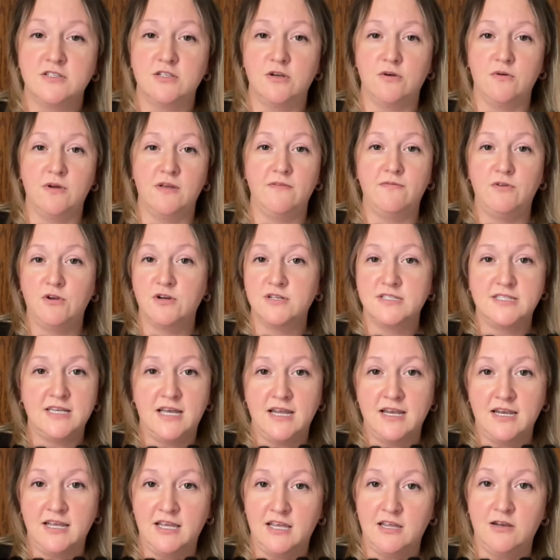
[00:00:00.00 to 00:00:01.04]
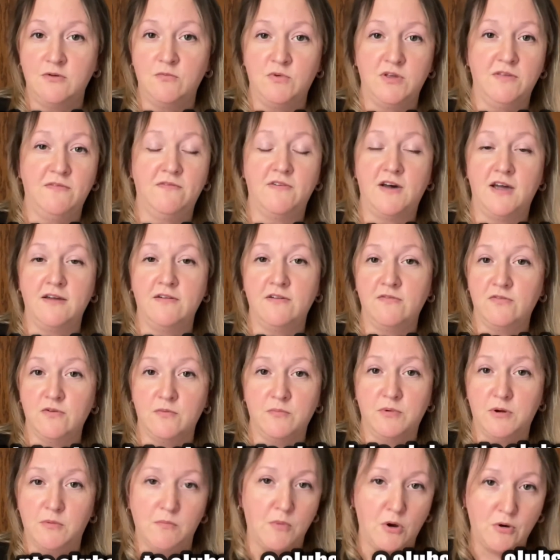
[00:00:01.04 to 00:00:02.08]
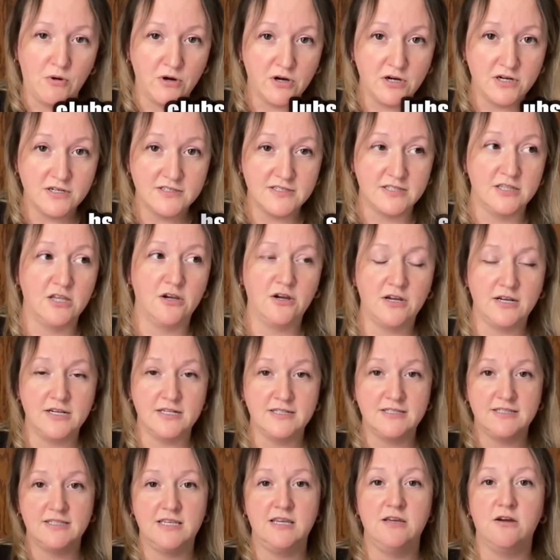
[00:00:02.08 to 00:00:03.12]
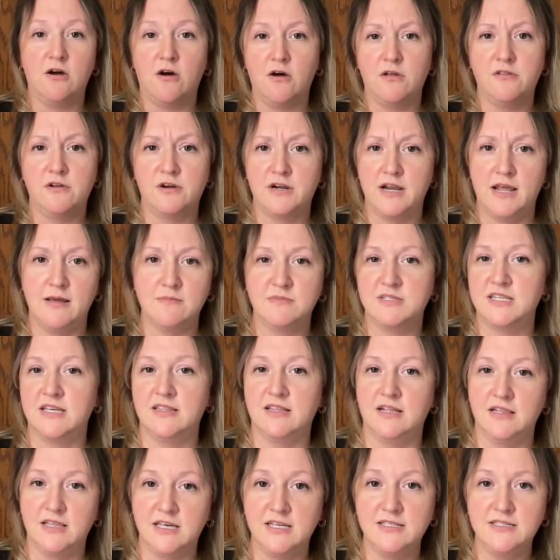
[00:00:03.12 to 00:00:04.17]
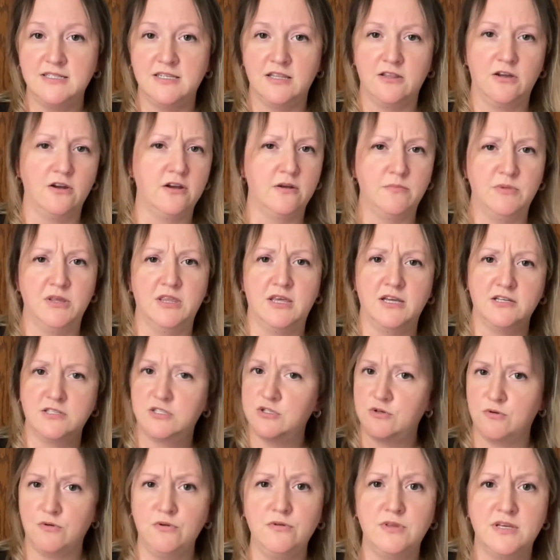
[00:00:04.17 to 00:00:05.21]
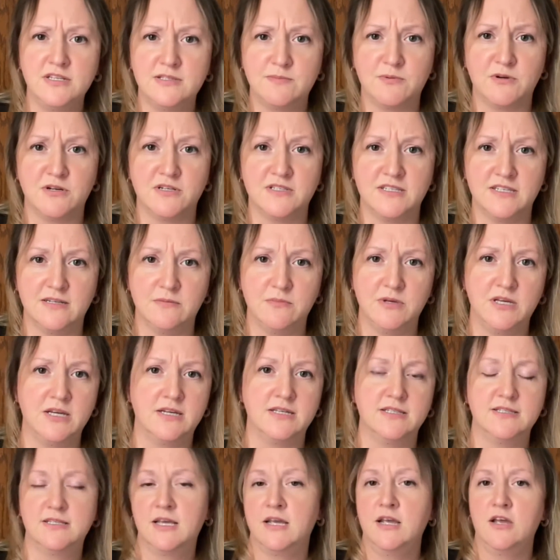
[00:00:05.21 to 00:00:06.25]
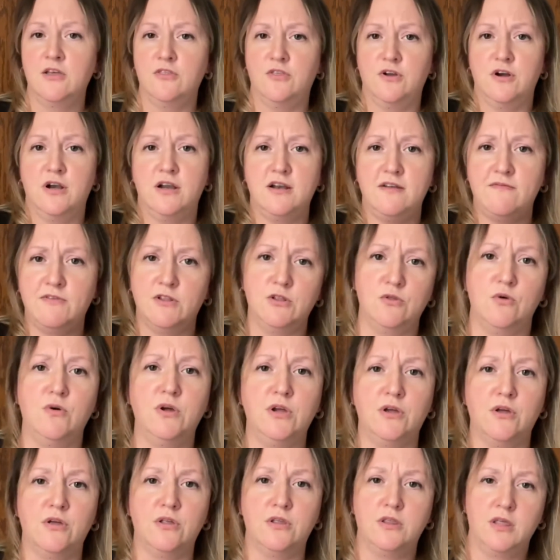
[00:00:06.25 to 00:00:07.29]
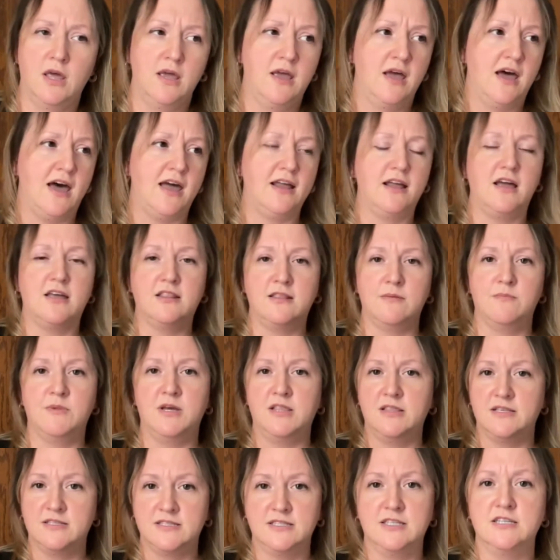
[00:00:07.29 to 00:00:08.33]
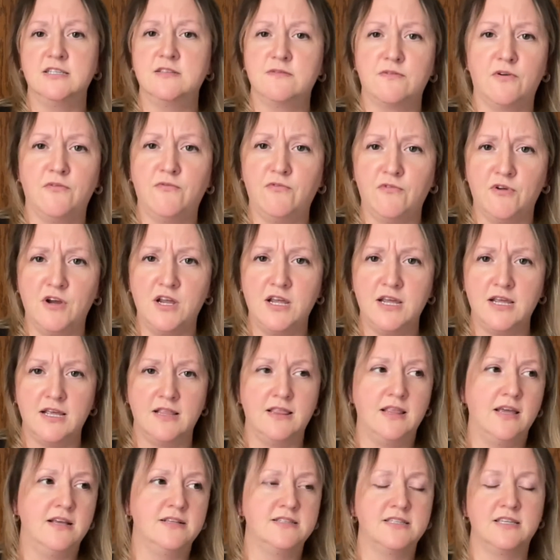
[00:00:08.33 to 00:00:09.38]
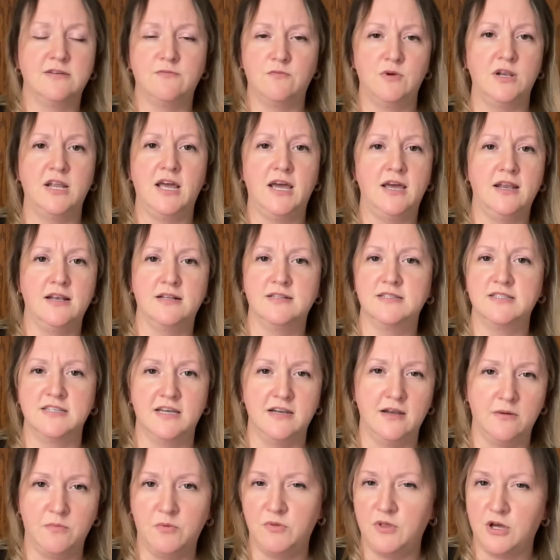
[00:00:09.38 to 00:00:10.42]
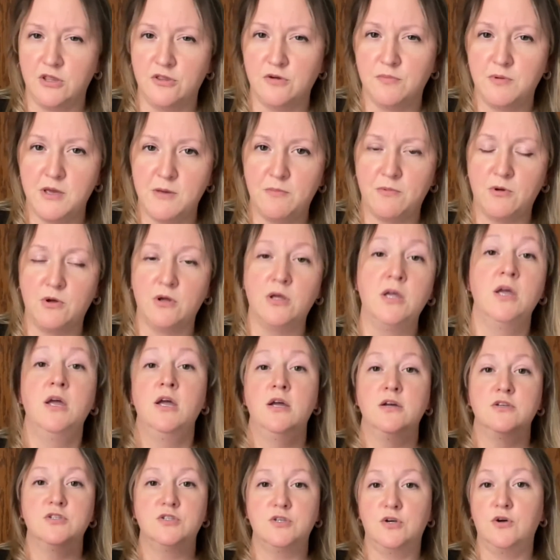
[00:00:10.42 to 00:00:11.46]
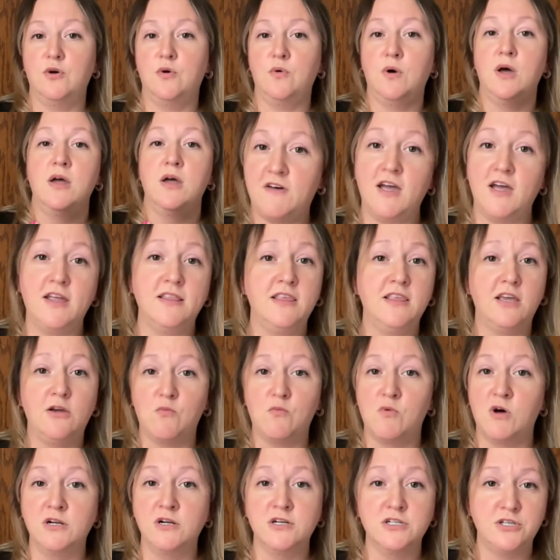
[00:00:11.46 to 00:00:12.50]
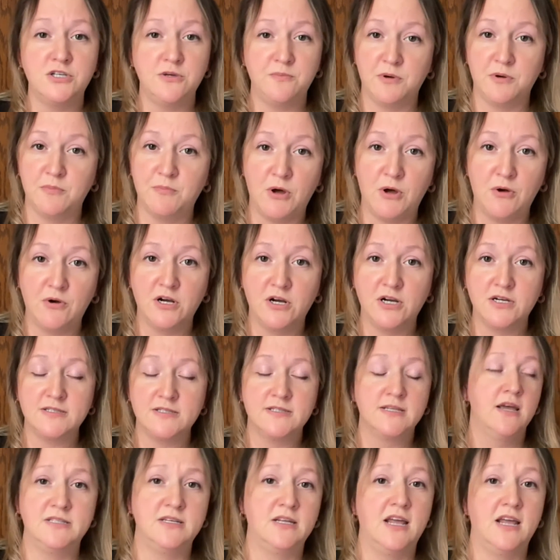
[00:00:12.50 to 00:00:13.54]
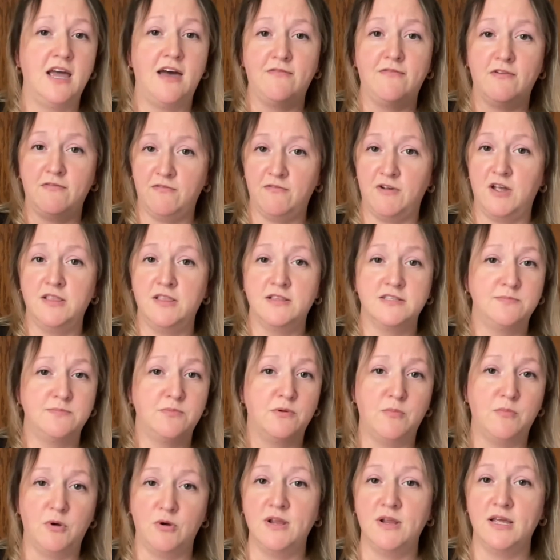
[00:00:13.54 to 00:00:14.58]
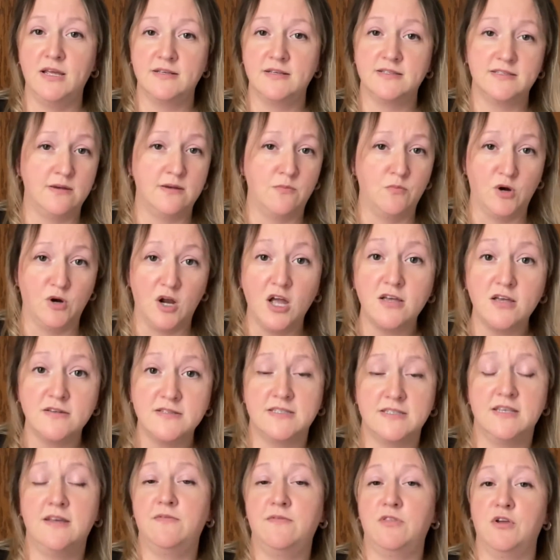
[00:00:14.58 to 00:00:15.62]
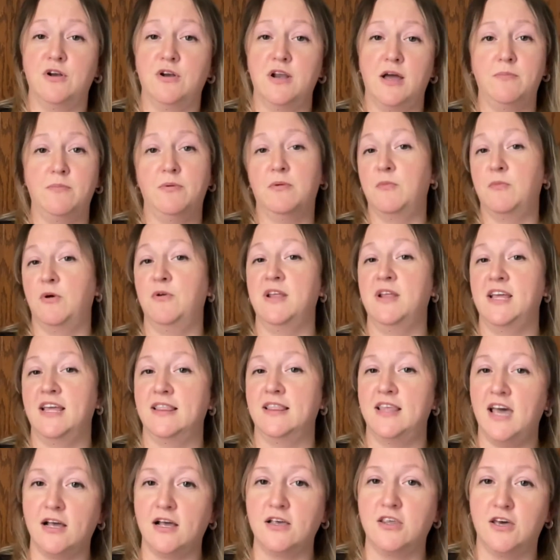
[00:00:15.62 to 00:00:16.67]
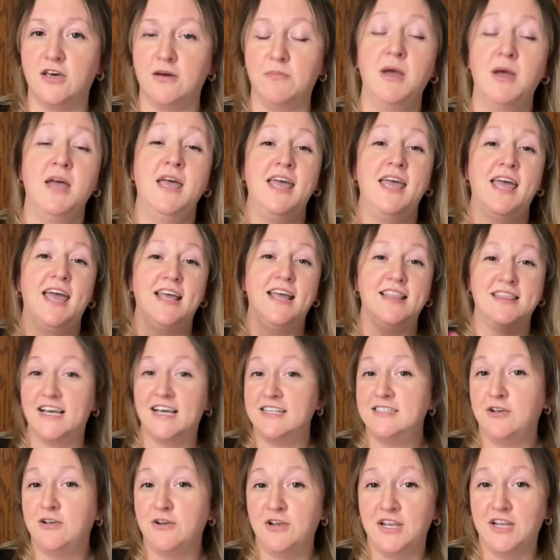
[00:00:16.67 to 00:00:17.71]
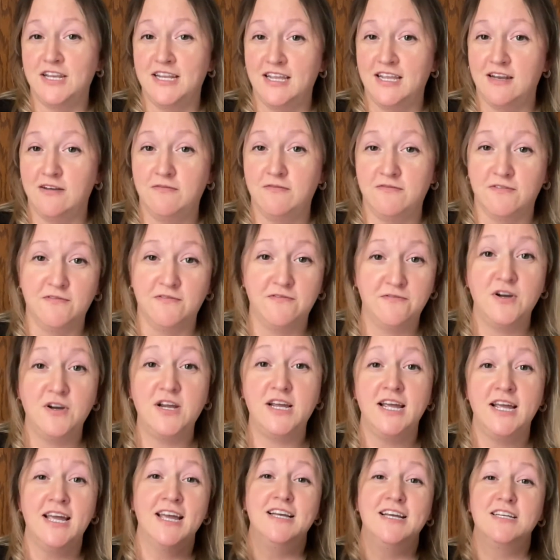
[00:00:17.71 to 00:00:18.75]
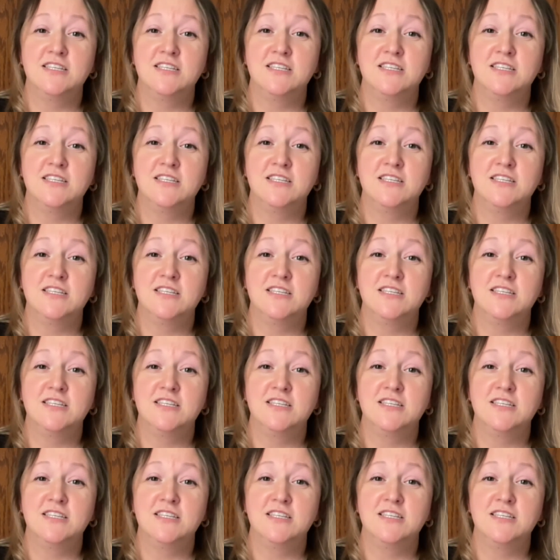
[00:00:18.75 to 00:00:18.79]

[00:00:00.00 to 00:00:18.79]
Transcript: So if you're signing in with 5 different promoters, they're gonna see all their names on the list and they're gonna be like, screw this person, because they're not even loyal. I got them on this list for free and they went ahead and signed up with other people. So find like 1 or 2 promoters. Is gonna have a friend that's promoting somewhere else if they're not promoting at that club, and that's how you're gonna get in for free.